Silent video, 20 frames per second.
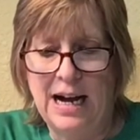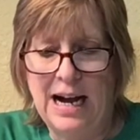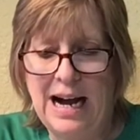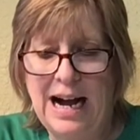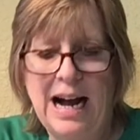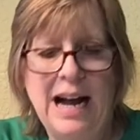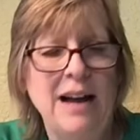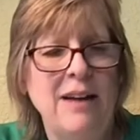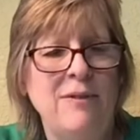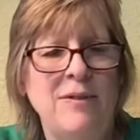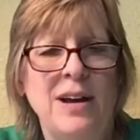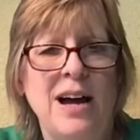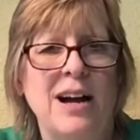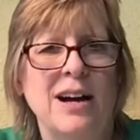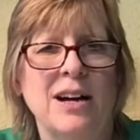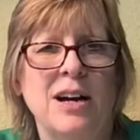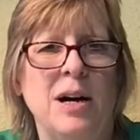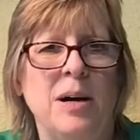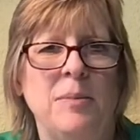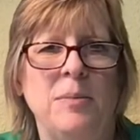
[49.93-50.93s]
I have not
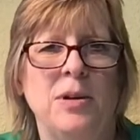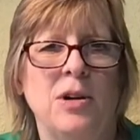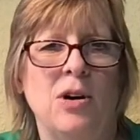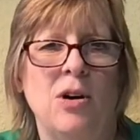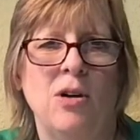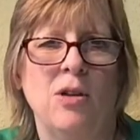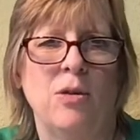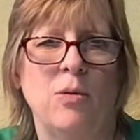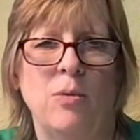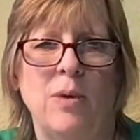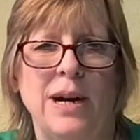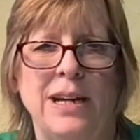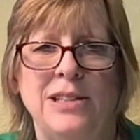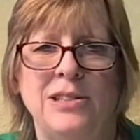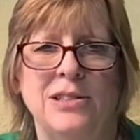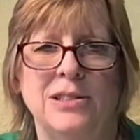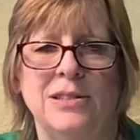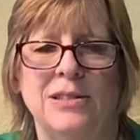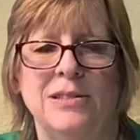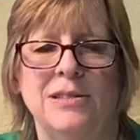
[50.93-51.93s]
come to call the
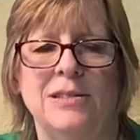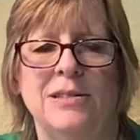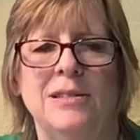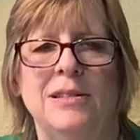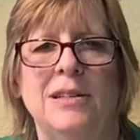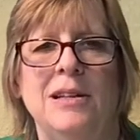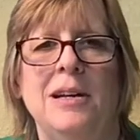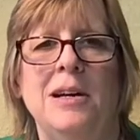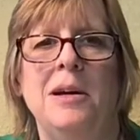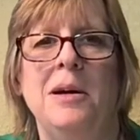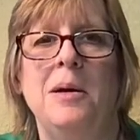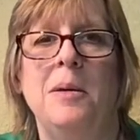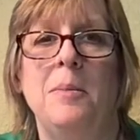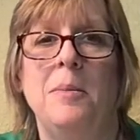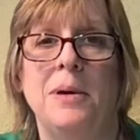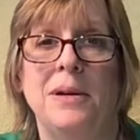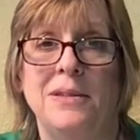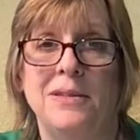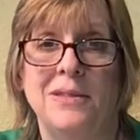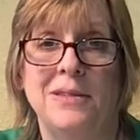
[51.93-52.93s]
righteous,
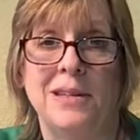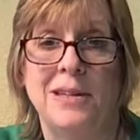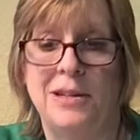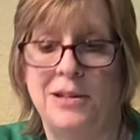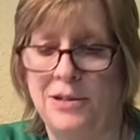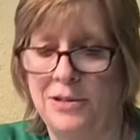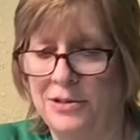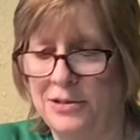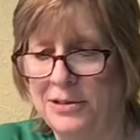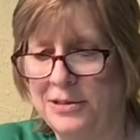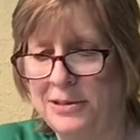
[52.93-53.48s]
but sinners.